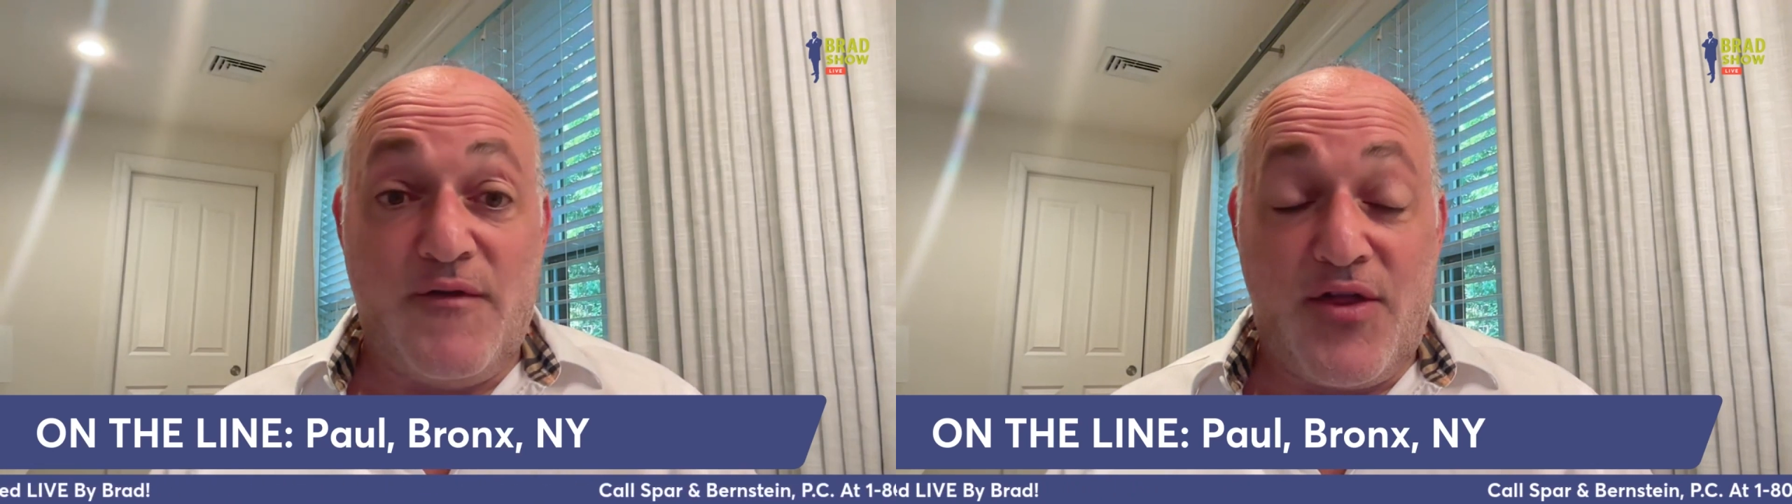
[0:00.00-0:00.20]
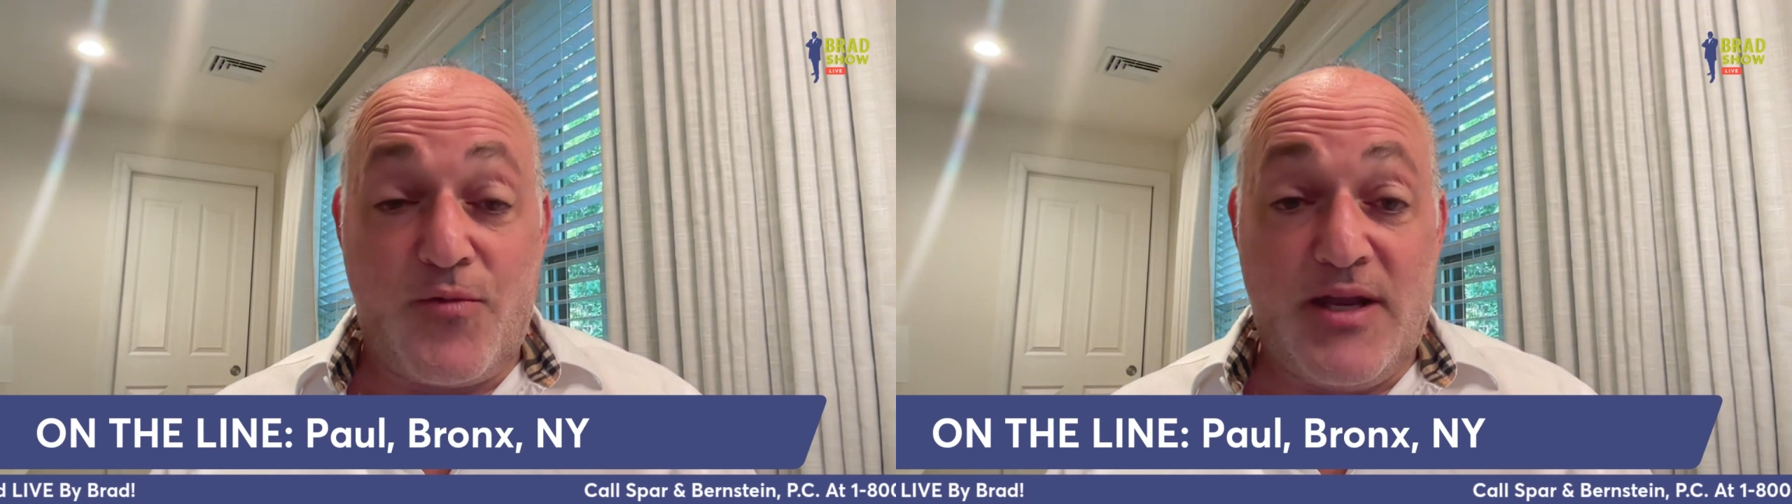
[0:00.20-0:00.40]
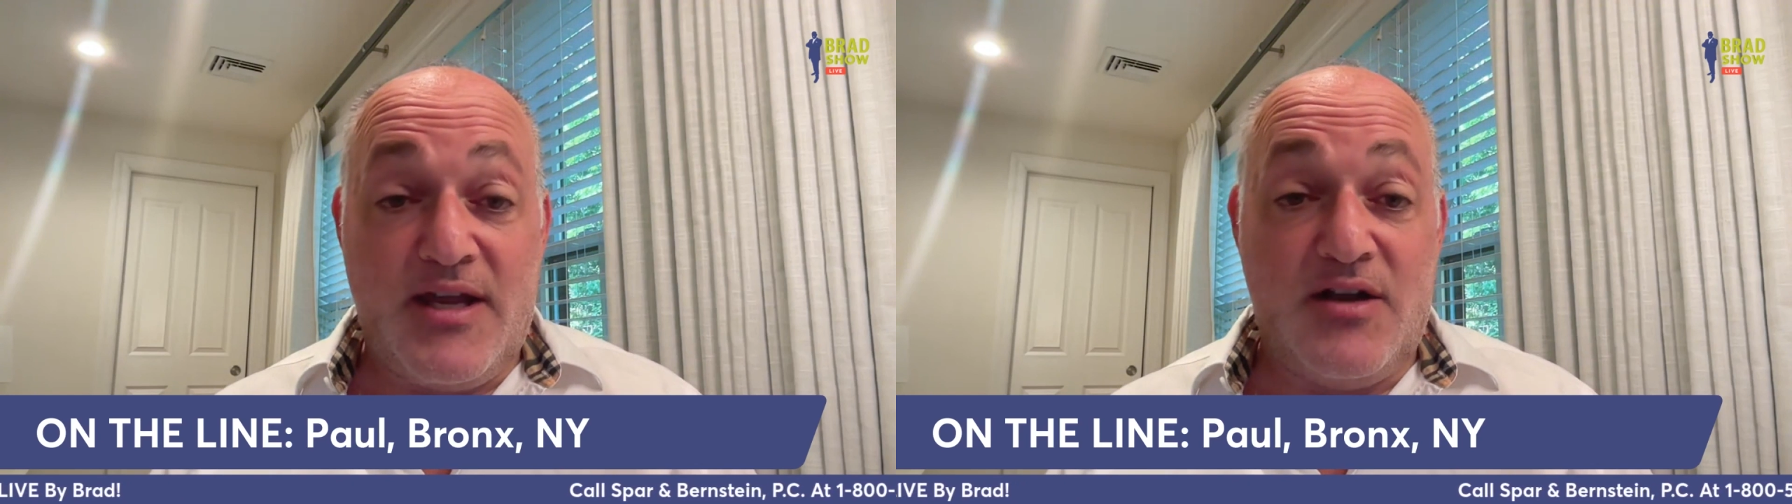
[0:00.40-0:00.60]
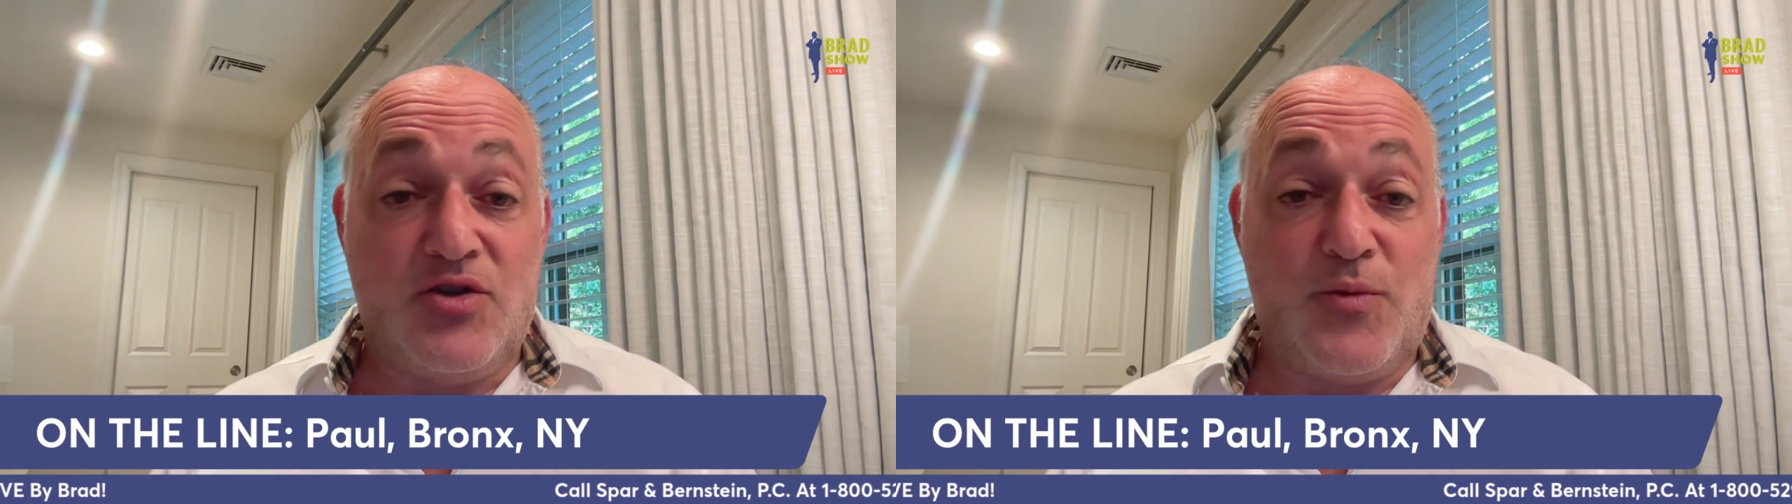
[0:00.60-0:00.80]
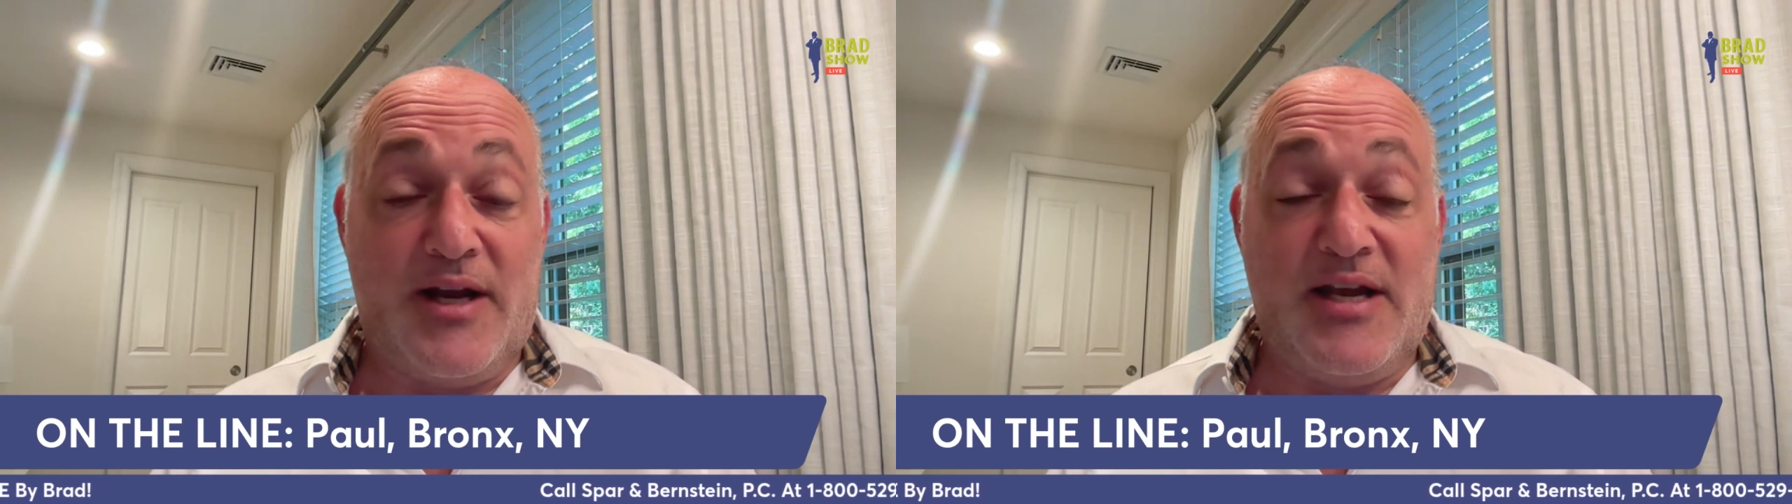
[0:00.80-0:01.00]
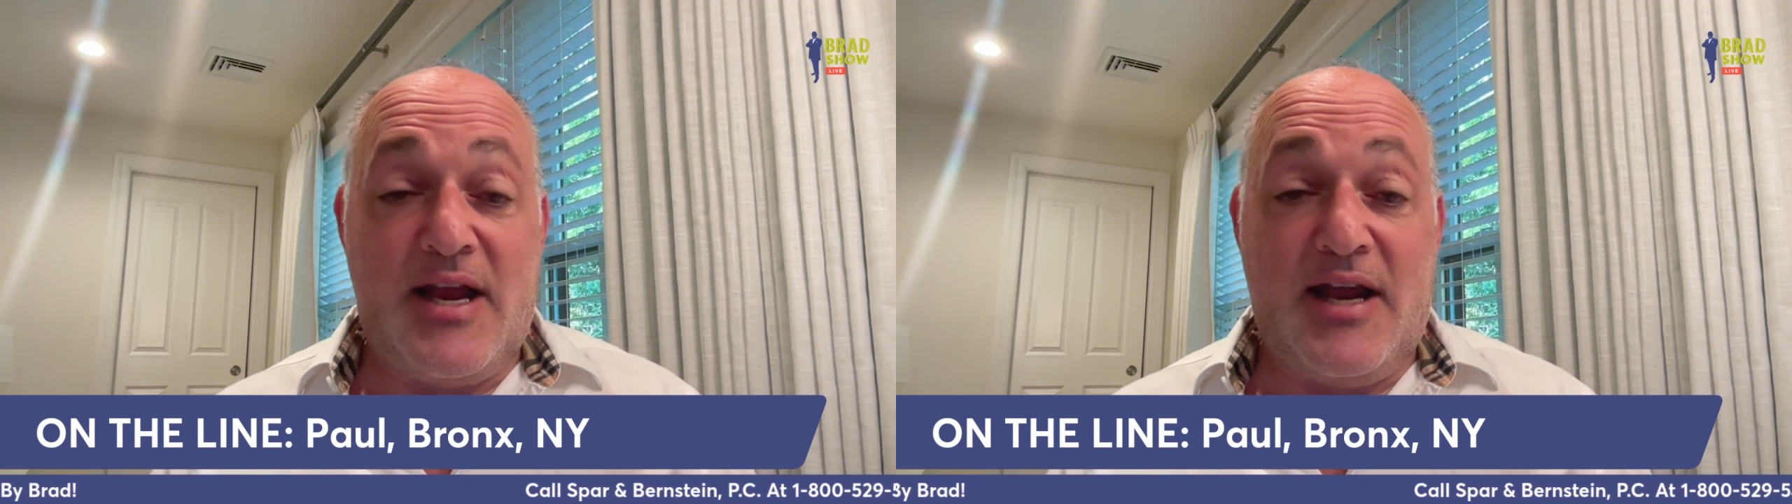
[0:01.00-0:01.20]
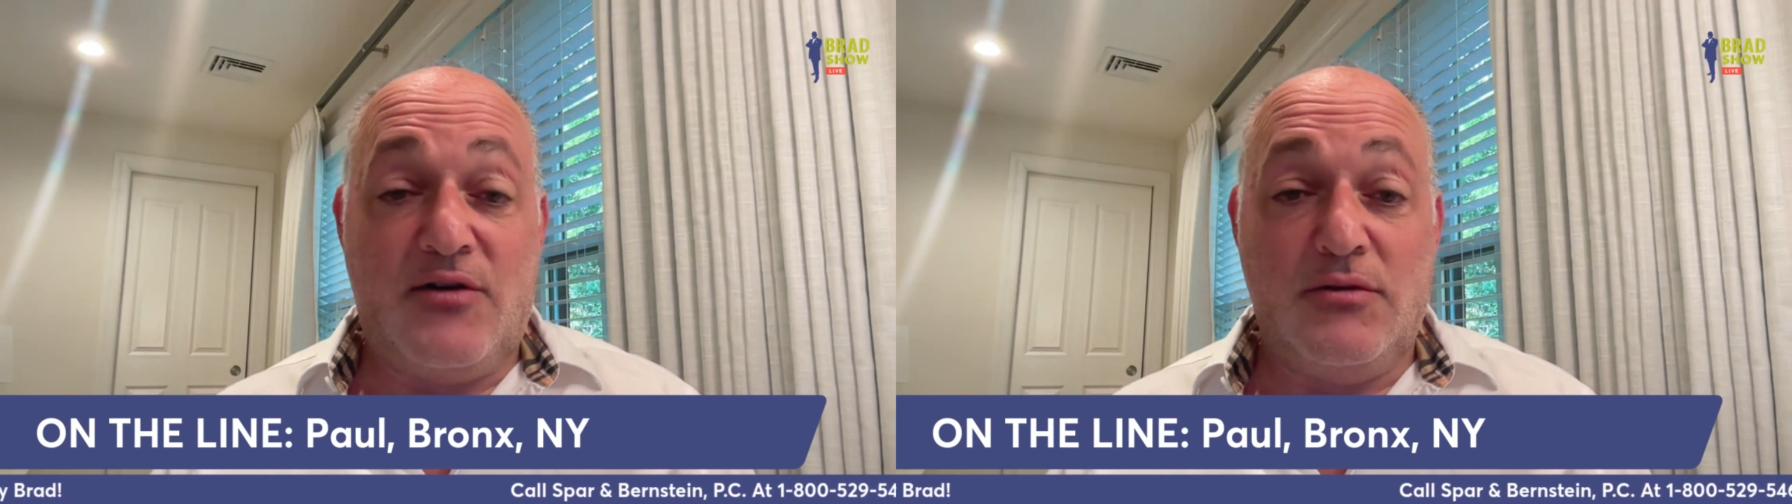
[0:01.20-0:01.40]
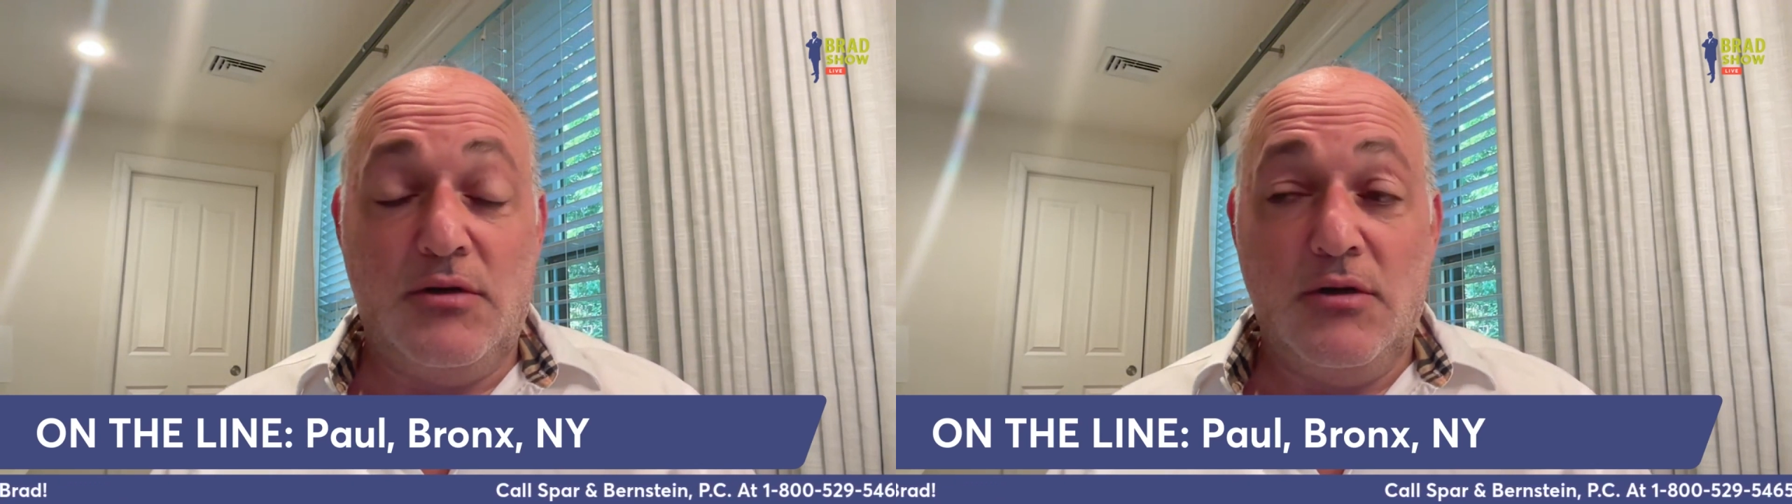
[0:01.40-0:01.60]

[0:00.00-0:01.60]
3 years right now.